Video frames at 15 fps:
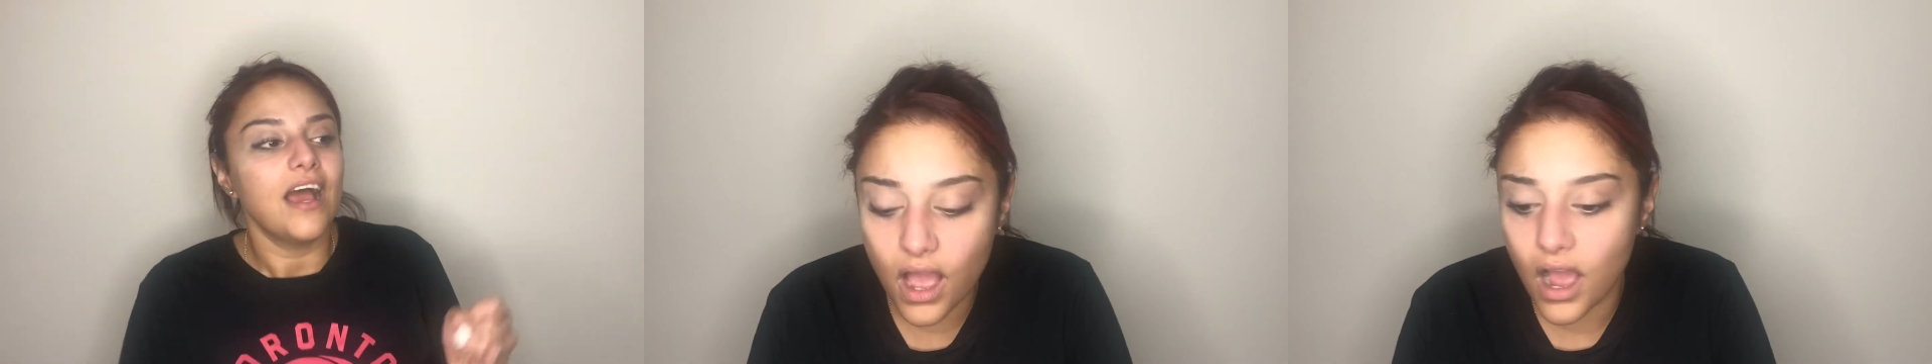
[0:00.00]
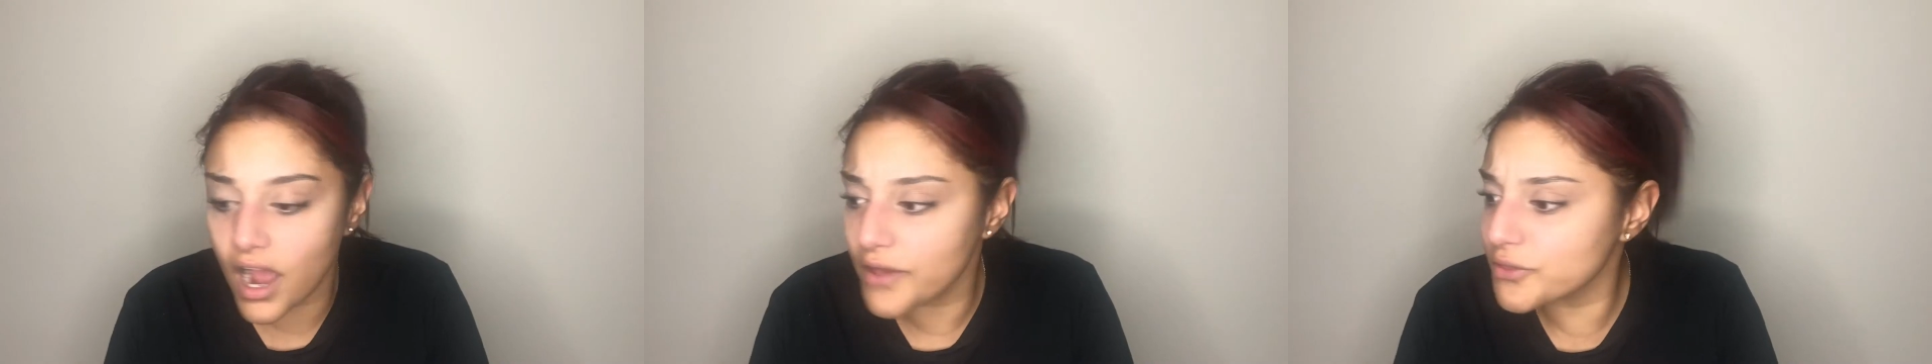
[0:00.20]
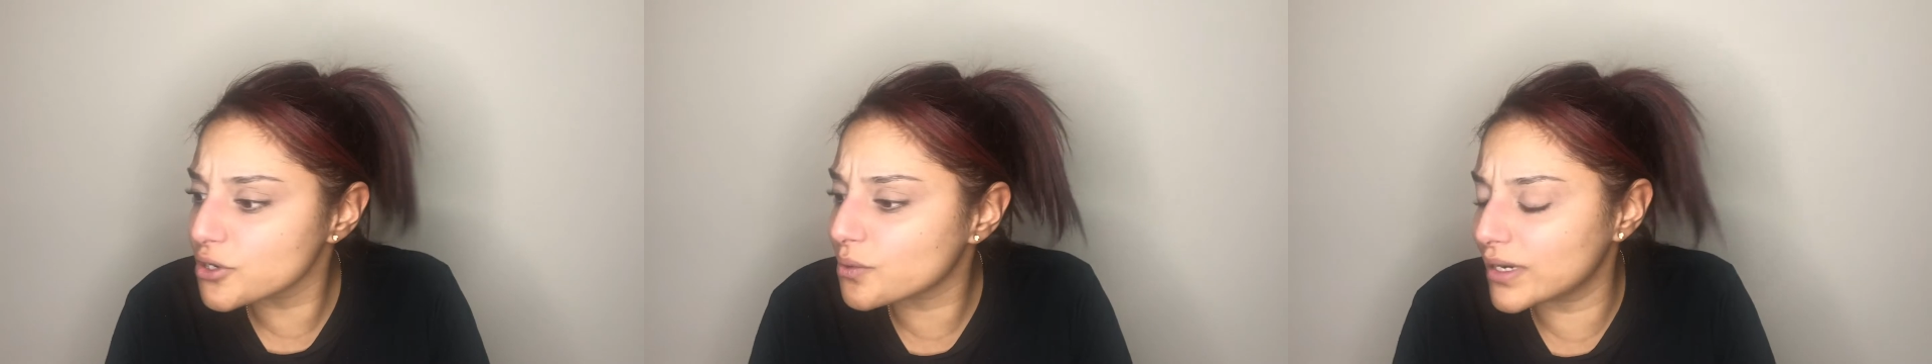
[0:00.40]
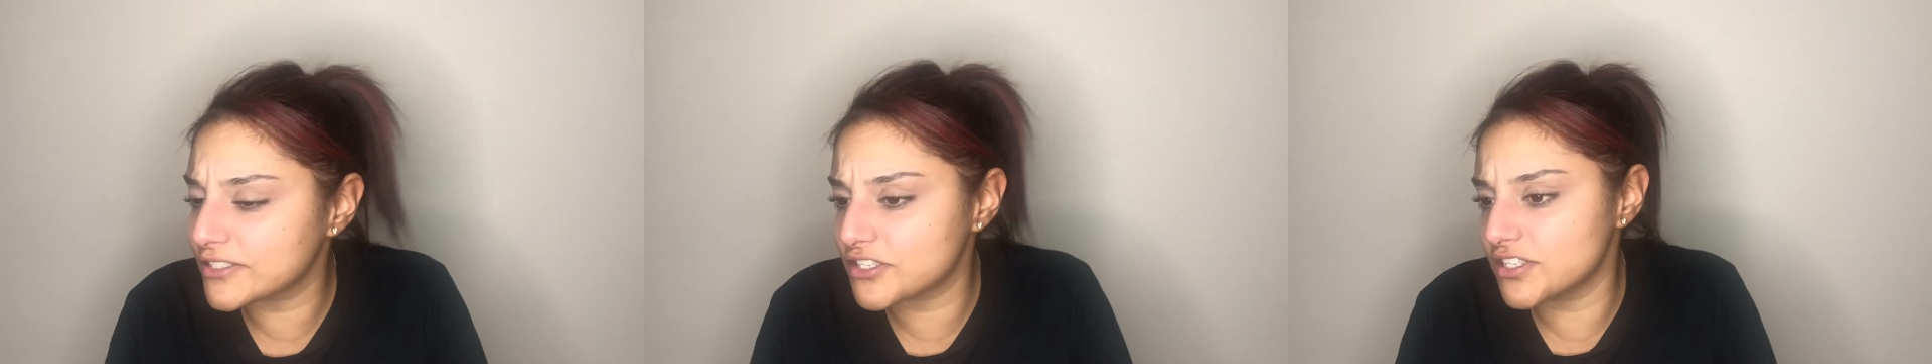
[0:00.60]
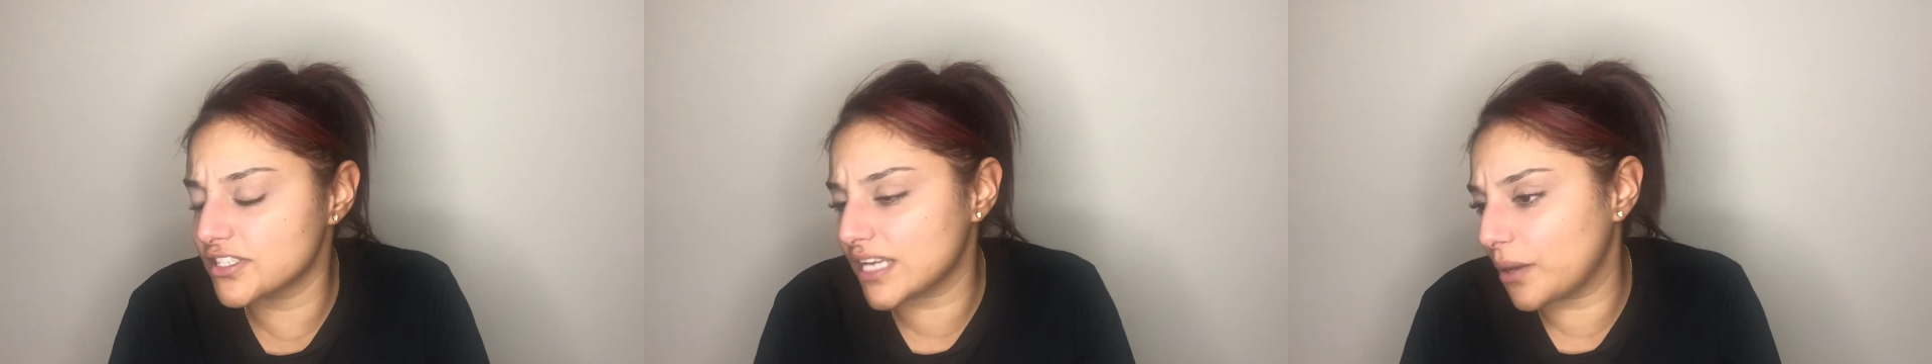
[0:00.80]
Other
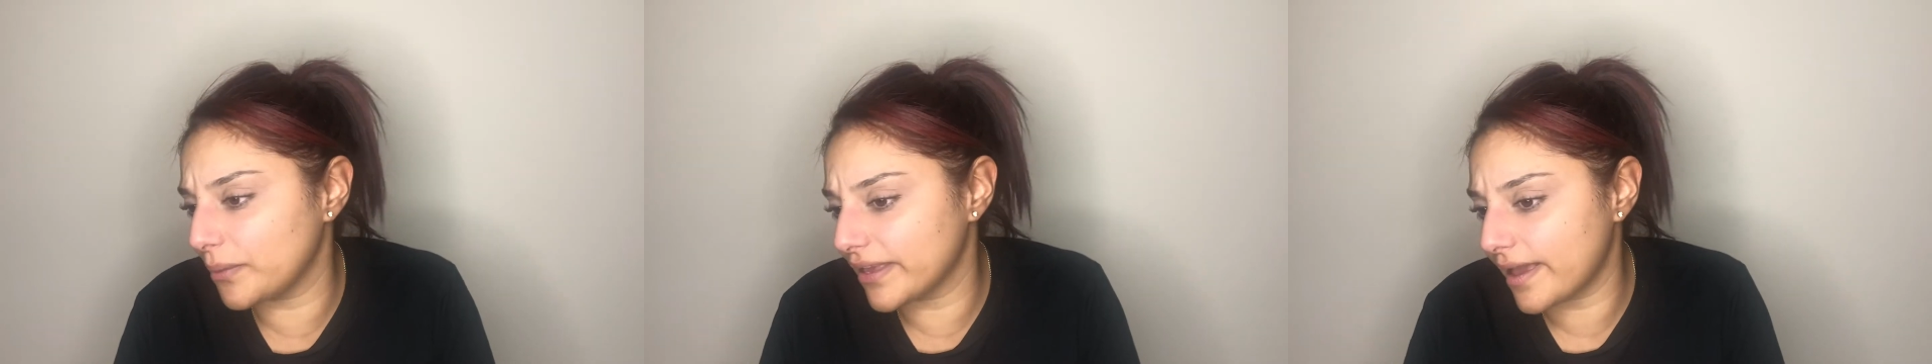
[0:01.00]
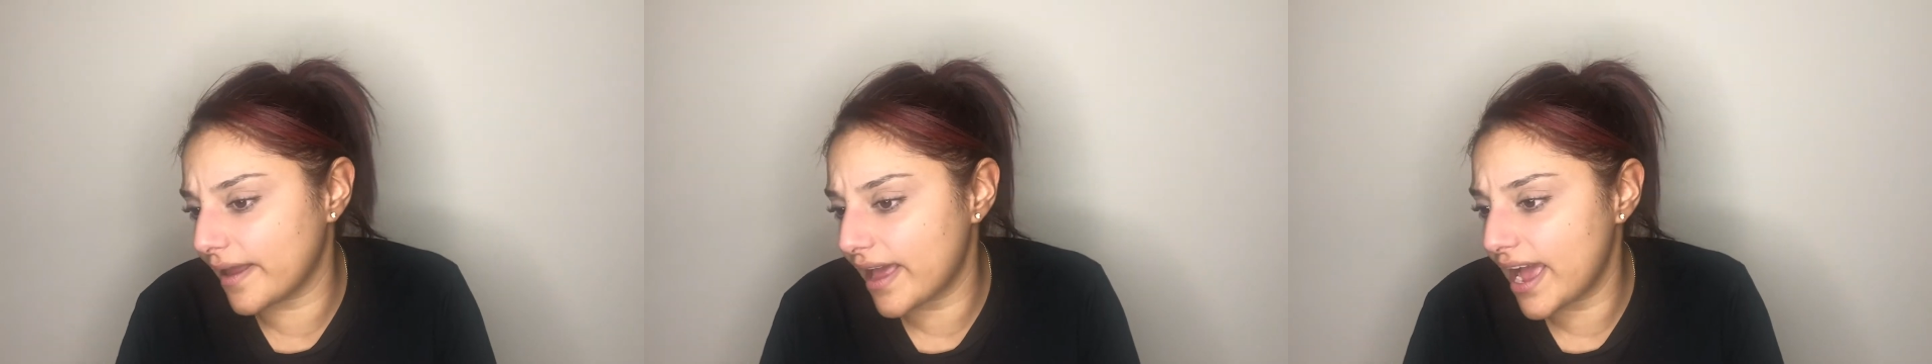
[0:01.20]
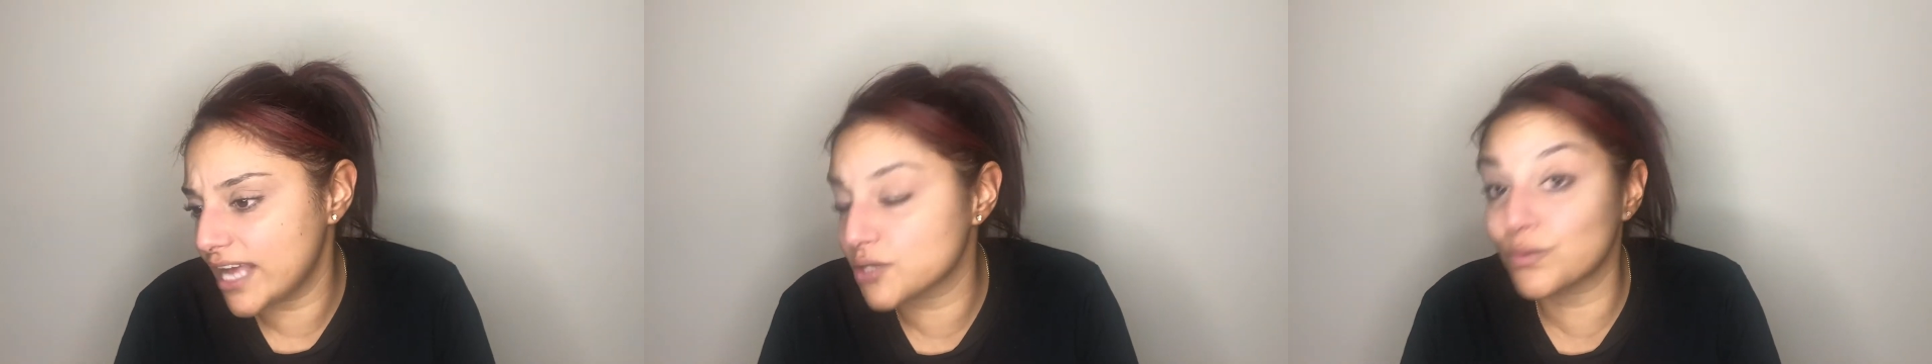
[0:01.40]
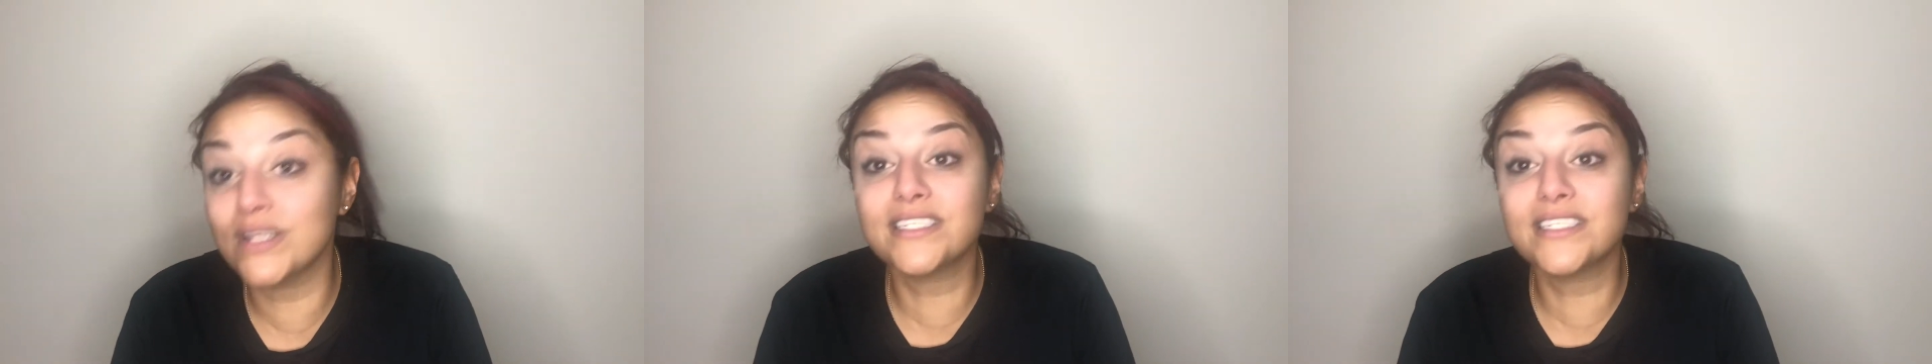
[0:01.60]
questions that we get asked,